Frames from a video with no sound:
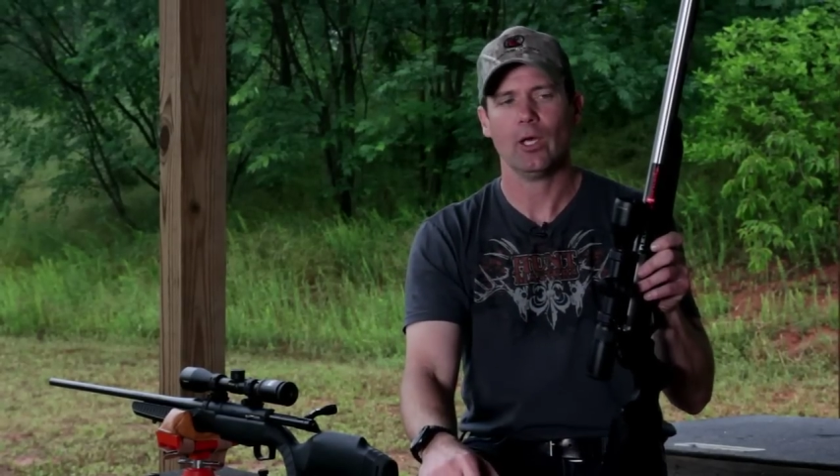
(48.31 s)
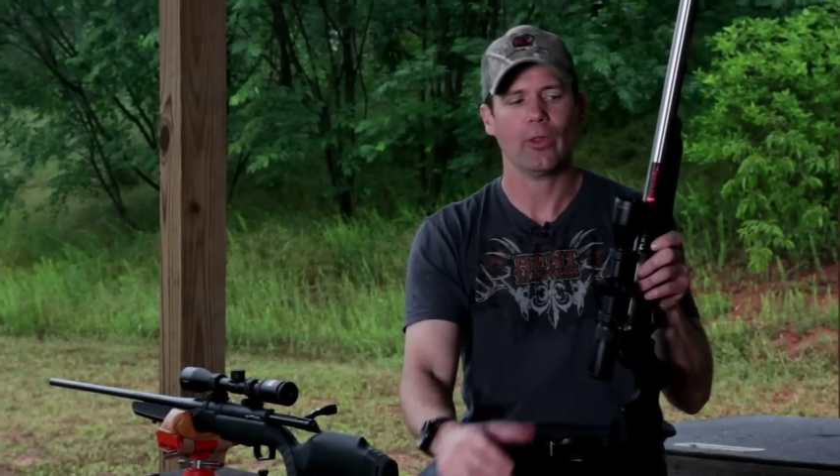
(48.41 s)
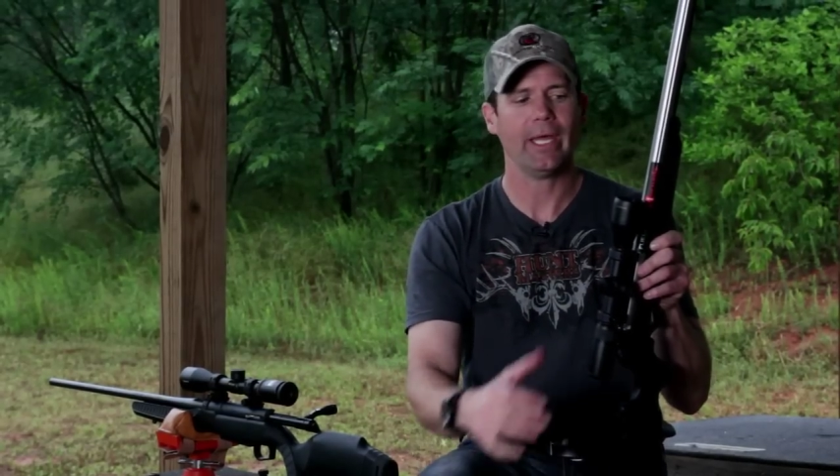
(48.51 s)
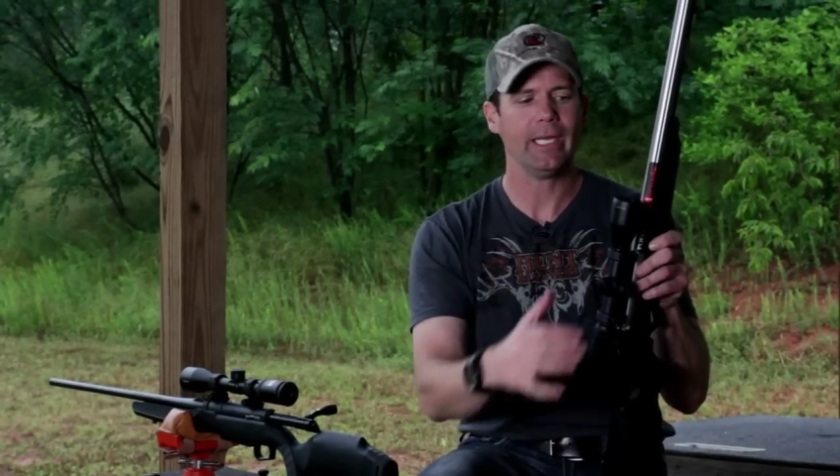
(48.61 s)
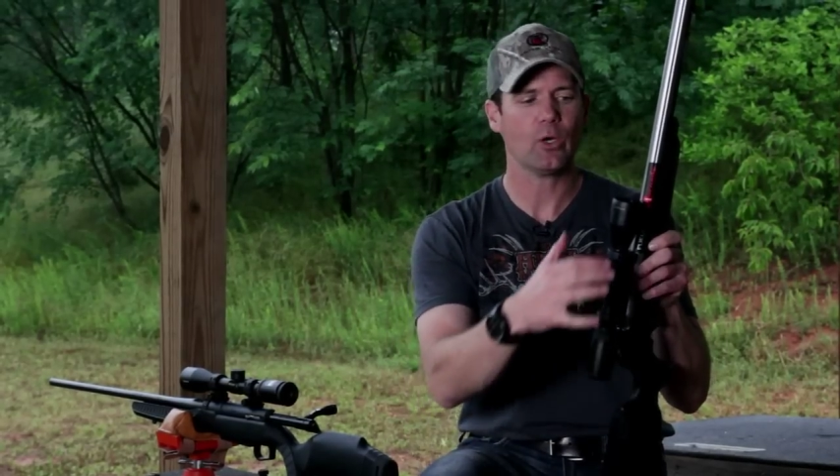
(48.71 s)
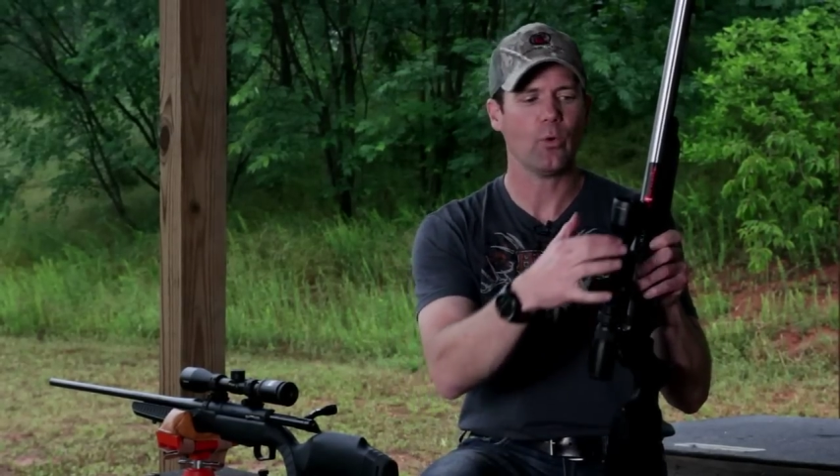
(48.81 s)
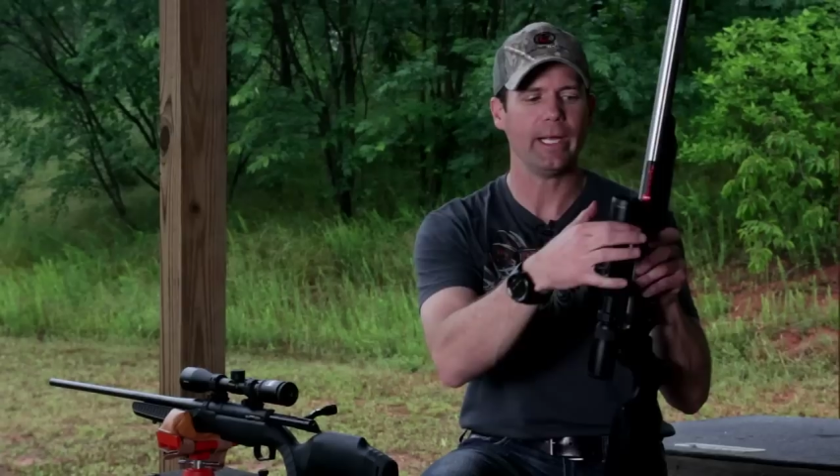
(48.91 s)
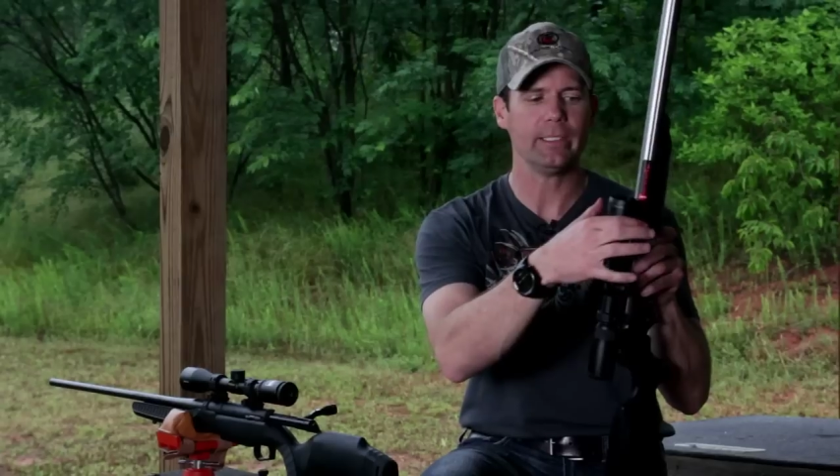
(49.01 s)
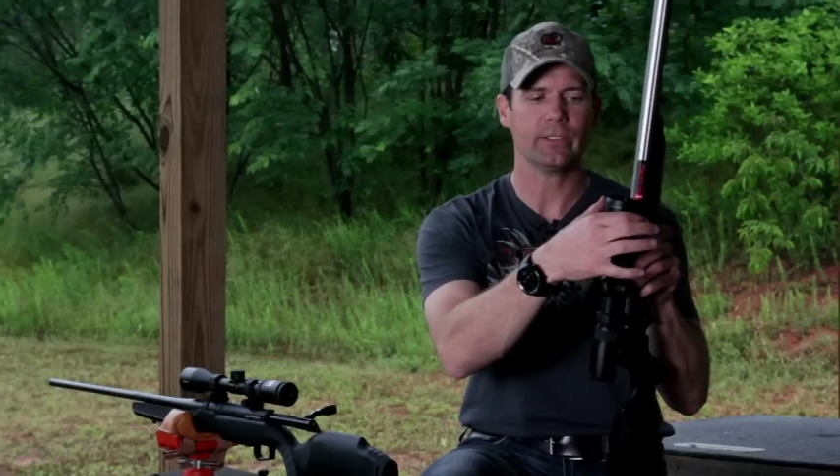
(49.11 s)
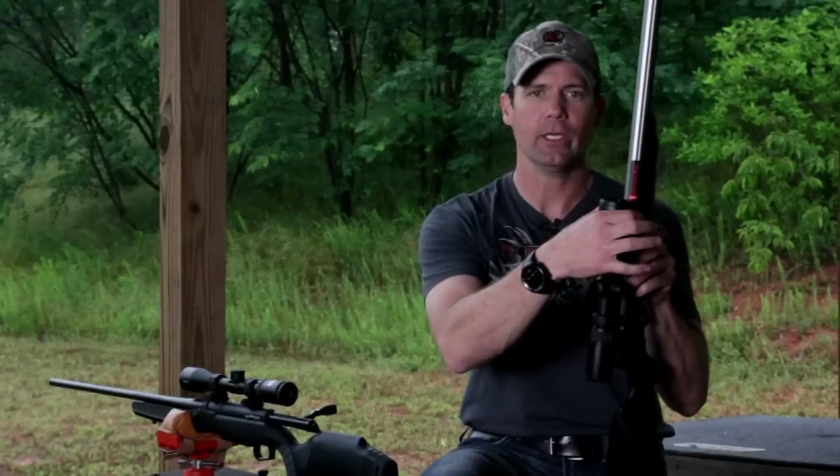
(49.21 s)
That
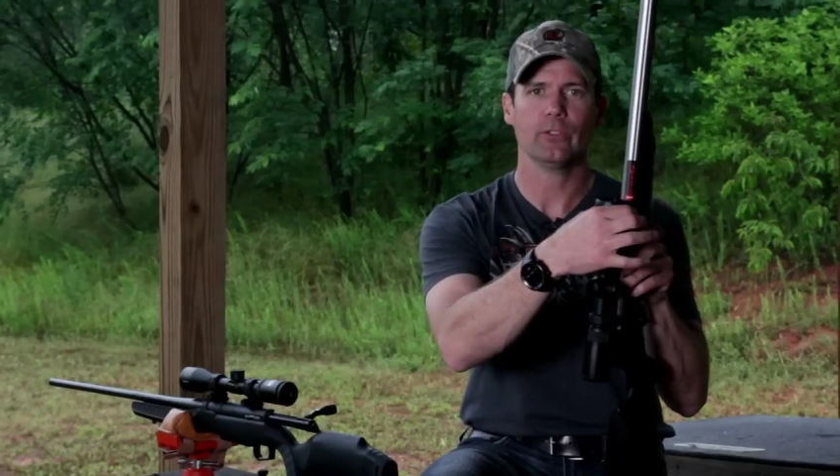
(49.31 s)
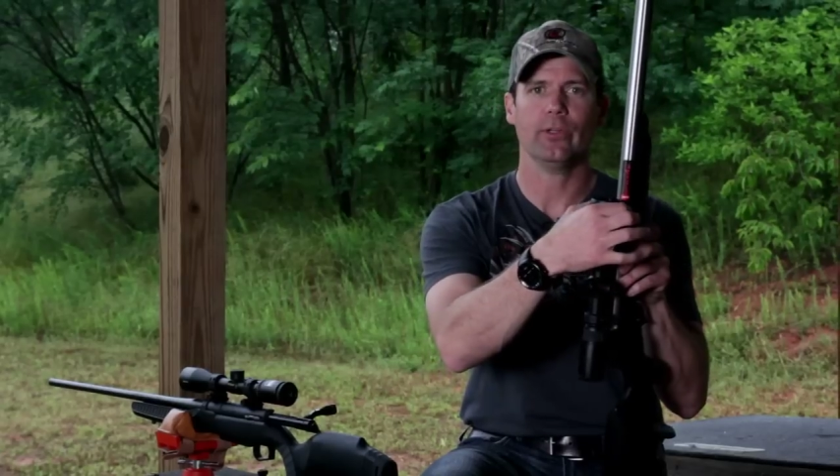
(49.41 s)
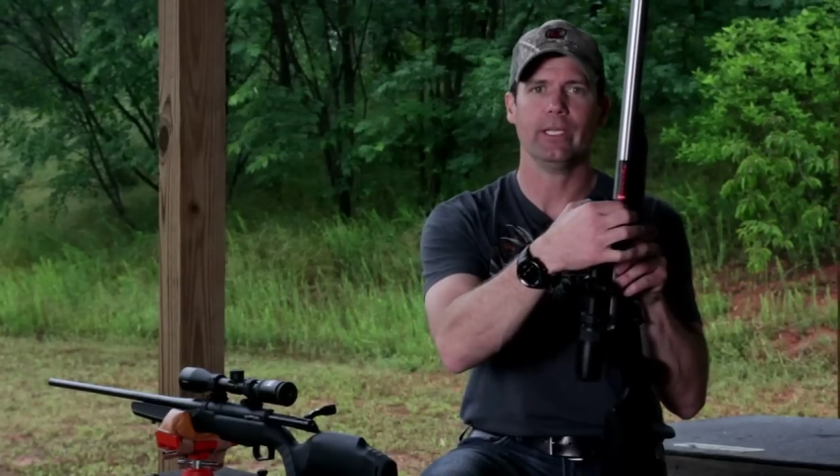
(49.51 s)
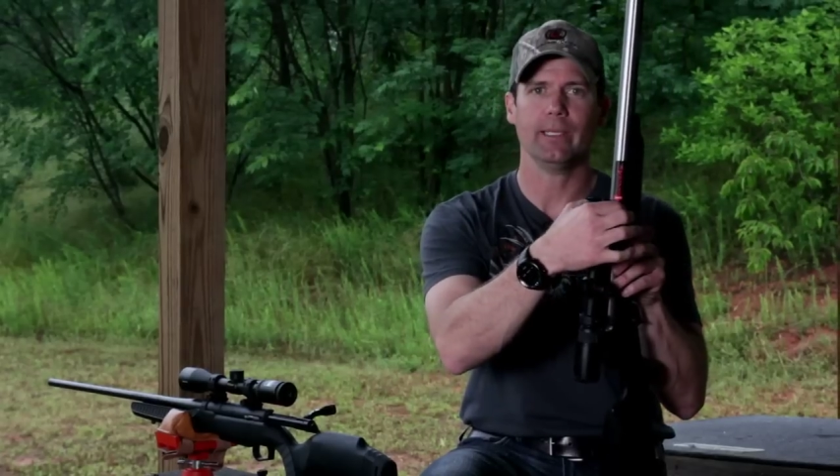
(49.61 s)
equates to the